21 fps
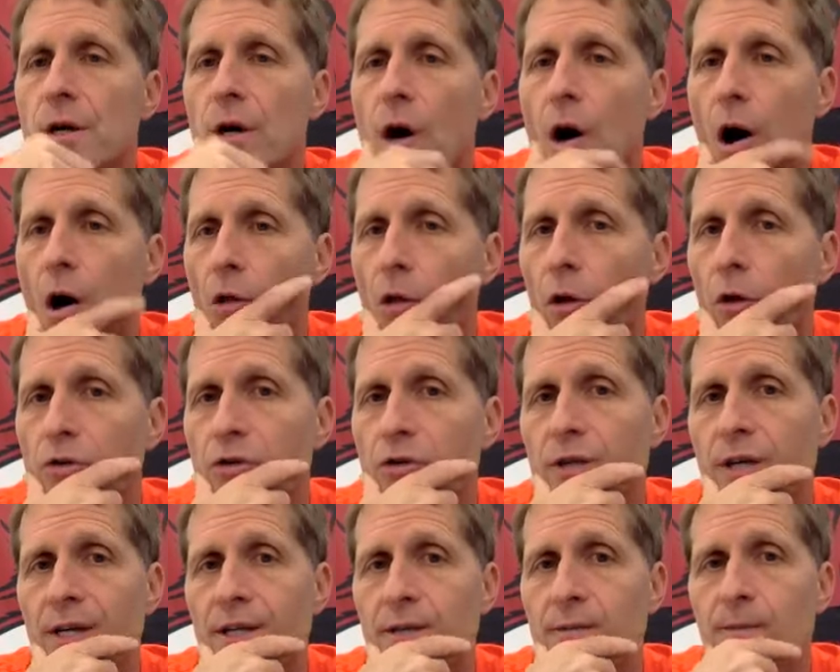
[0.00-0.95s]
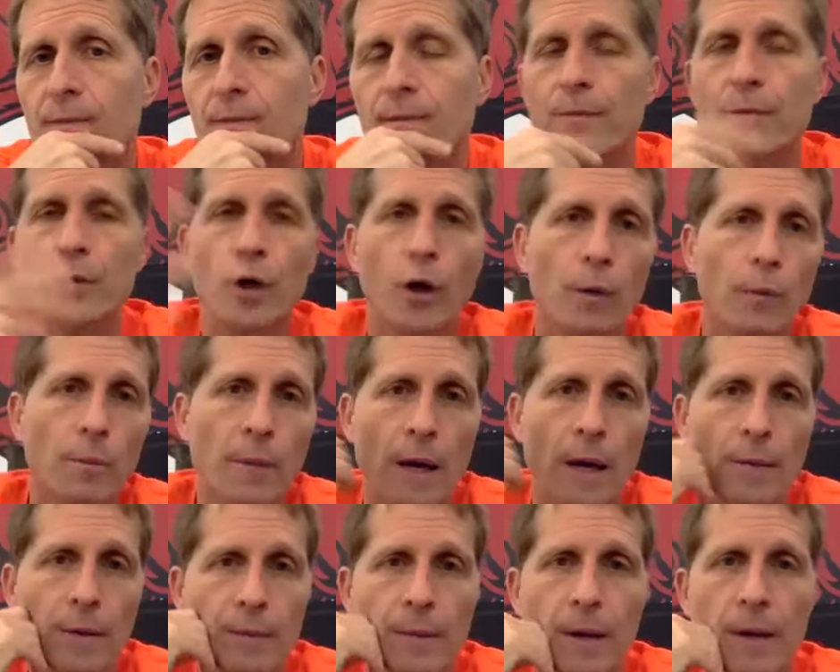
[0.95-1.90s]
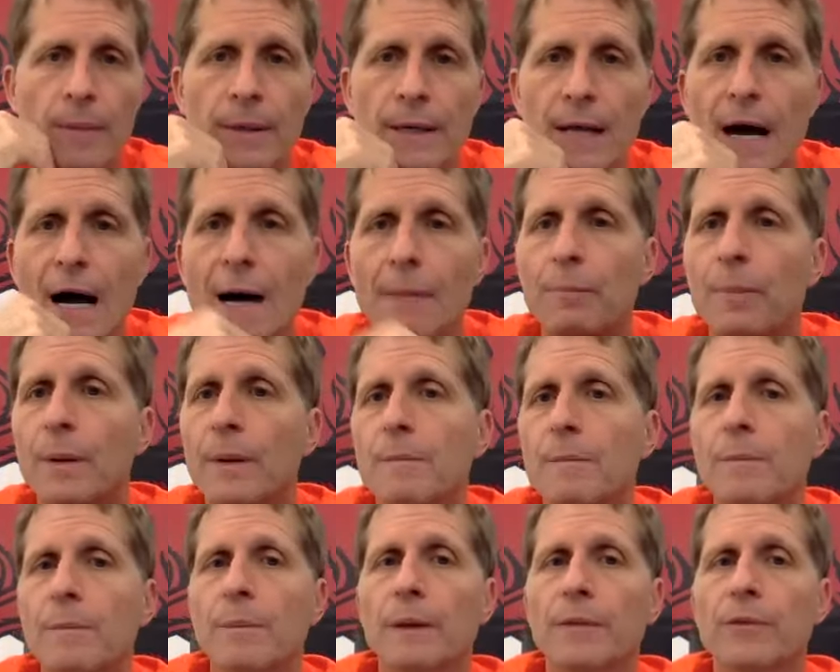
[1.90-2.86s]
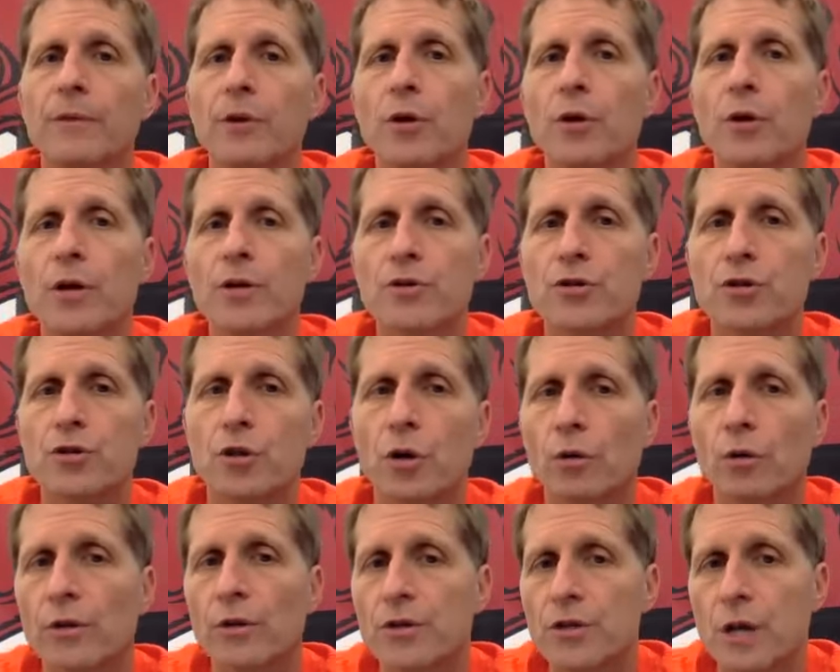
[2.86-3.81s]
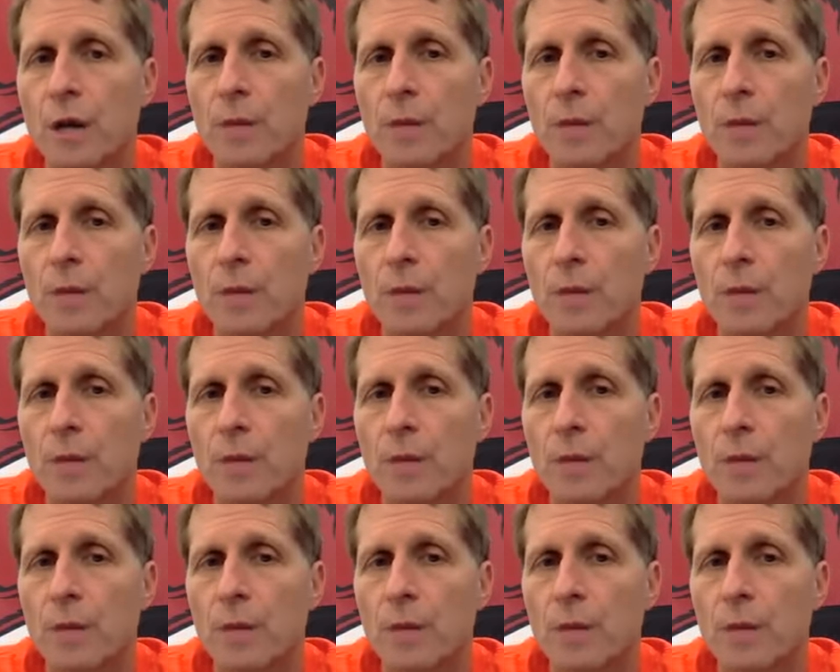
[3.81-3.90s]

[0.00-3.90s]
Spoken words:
all those things, you know, maybe not, but there is certainly